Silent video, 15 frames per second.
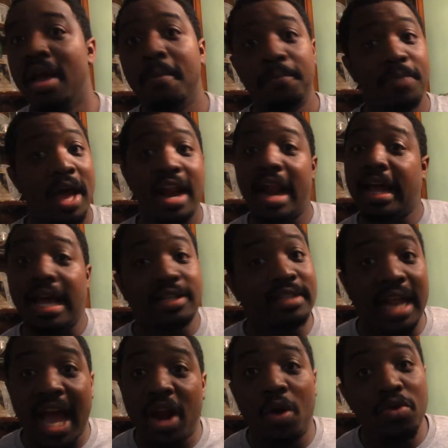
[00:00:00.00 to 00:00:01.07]
But like I
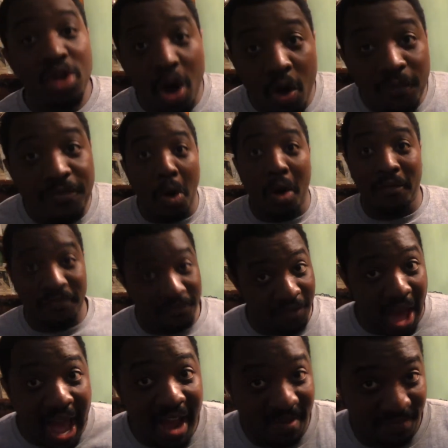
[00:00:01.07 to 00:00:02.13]
said, I don't know a
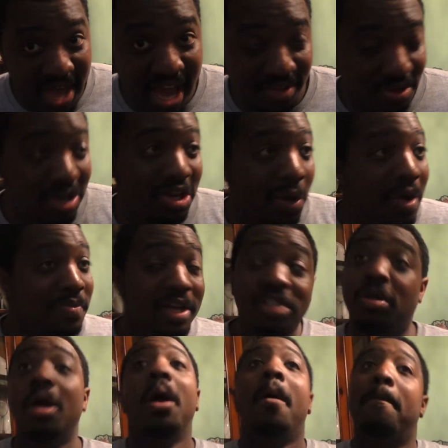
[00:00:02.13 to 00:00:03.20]
fact they're doing
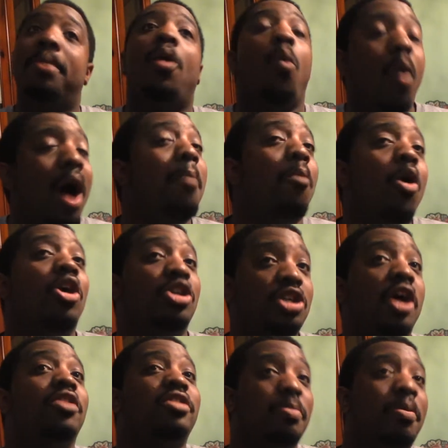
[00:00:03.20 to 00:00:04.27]
this, but one more
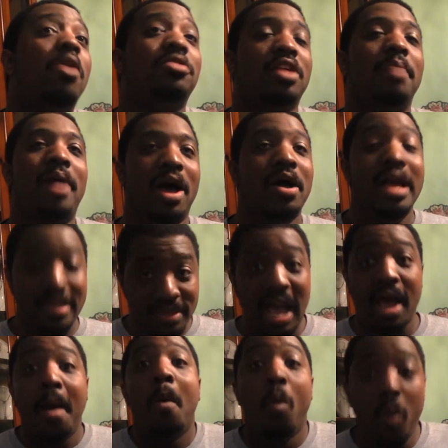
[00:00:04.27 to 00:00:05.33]
show is supposed to come out.
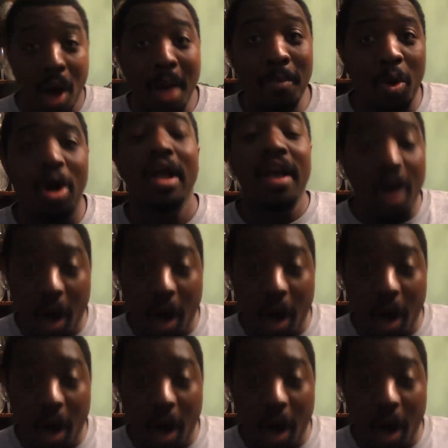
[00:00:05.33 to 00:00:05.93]
Yeah, one more.